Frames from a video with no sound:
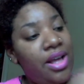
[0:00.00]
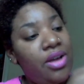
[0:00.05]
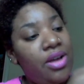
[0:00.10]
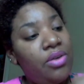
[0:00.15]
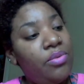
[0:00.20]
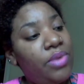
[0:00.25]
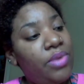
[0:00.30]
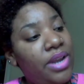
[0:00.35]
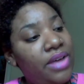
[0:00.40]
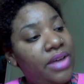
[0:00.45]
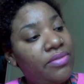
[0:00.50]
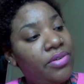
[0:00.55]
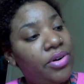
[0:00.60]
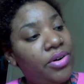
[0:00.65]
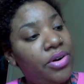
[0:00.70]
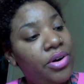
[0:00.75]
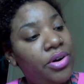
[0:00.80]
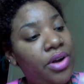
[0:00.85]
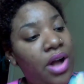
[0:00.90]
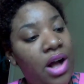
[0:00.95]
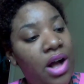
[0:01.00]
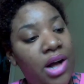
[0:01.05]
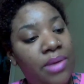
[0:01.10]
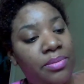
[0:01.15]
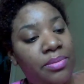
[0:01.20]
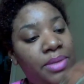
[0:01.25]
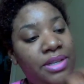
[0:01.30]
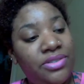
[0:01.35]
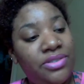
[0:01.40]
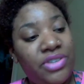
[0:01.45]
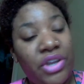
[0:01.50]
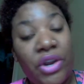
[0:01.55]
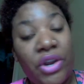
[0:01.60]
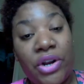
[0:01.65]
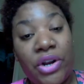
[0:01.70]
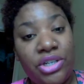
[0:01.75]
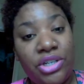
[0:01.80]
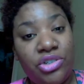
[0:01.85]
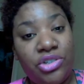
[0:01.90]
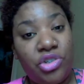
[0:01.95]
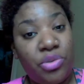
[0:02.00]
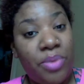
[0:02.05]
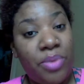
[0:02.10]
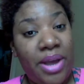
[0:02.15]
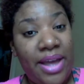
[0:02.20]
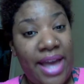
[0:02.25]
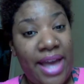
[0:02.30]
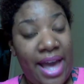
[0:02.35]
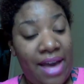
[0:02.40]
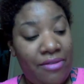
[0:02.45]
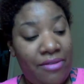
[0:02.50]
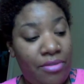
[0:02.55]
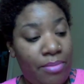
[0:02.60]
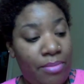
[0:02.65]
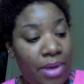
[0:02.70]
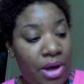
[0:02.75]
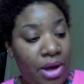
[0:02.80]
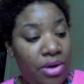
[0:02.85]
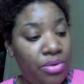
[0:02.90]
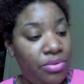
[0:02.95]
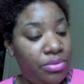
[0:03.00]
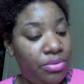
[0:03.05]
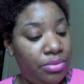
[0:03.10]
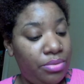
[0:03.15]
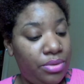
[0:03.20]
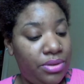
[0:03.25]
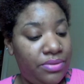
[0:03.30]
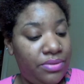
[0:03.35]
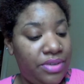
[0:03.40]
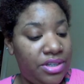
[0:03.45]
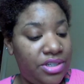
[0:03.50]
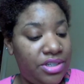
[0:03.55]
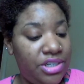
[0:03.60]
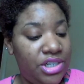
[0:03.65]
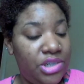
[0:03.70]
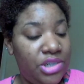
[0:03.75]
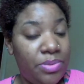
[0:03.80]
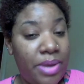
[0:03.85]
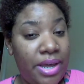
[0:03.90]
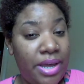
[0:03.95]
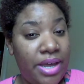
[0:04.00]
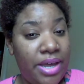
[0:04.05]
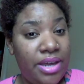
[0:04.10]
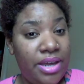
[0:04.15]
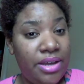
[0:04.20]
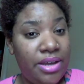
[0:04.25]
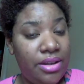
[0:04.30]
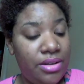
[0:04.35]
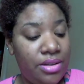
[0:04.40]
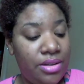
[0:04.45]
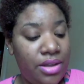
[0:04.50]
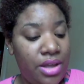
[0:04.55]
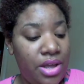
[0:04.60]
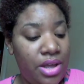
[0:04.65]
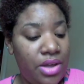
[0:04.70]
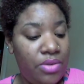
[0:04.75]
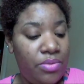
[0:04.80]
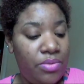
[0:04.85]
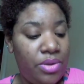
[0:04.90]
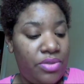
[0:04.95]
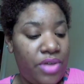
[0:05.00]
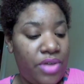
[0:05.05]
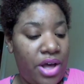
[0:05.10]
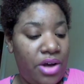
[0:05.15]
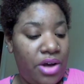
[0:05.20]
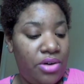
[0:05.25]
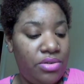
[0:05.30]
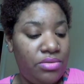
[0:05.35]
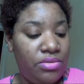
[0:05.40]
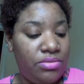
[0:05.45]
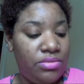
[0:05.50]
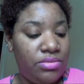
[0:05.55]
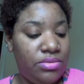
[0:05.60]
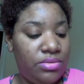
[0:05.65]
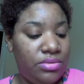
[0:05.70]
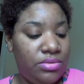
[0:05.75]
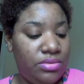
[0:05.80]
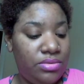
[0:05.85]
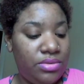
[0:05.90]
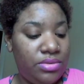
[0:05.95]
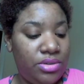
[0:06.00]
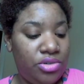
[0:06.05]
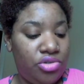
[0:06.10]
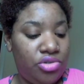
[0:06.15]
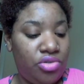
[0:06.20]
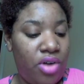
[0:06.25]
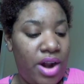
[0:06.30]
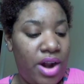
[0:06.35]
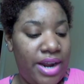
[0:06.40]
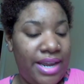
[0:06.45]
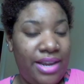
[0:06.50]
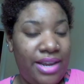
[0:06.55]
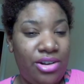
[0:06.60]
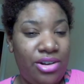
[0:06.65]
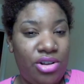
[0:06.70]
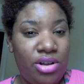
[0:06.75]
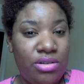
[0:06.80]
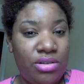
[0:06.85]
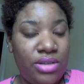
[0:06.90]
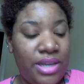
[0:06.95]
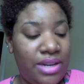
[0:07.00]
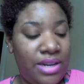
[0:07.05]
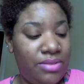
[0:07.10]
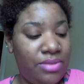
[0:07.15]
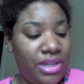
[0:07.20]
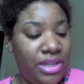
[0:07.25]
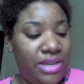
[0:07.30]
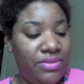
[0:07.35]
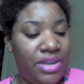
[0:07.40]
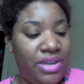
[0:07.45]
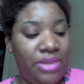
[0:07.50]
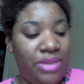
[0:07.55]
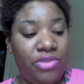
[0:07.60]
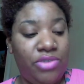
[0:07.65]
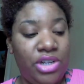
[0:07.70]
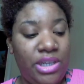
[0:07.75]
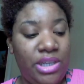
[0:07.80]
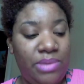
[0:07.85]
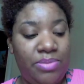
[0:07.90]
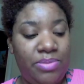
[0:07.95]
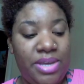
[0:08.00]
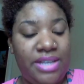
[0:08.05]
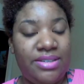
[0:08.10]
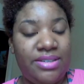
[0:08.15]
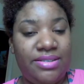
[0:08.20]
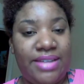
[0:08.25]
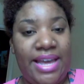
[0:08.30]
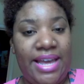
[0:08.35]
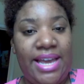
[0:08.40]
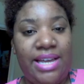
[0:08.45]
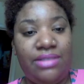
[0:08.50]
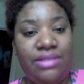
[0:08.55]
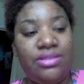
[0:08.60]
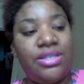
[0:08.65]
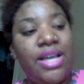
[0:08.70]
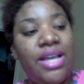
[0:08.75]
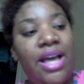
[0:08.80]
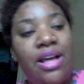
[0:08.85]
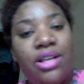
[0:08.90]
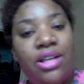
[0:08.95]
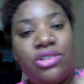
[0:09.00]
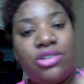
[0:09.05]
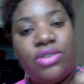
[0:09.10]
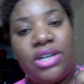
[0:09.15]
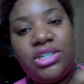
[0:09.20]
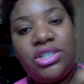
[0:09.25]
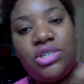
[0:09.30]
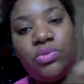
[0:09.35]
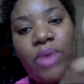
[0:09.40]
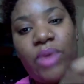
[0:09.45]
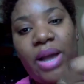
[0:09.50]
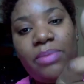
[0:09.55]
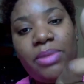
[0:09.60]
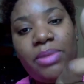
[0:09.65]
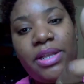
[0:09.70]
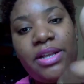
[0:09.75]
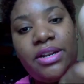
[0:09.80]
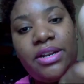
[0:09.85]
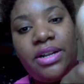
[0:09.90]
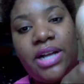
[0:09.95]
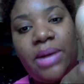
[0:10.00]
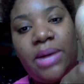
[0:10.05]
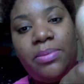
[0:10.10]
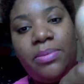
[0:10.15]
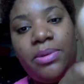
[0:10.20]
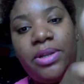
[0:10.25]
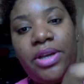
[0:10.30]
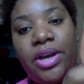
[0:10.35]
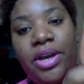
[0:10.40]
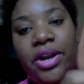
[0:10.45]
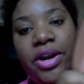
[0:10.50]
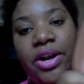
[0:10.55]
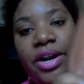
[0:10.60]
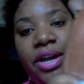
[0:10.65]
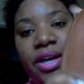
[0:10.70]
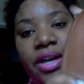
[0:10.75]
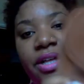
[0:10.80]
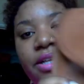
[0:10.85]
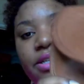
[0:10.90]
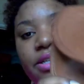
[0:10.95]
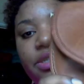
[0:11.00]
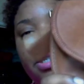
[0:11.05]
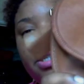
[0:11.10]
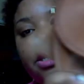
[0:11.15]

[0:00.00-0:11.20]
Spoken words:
whatever insecurities you might have about the vintage bag without drying and leaving really big stains. So I just wiped it in a couple of areas.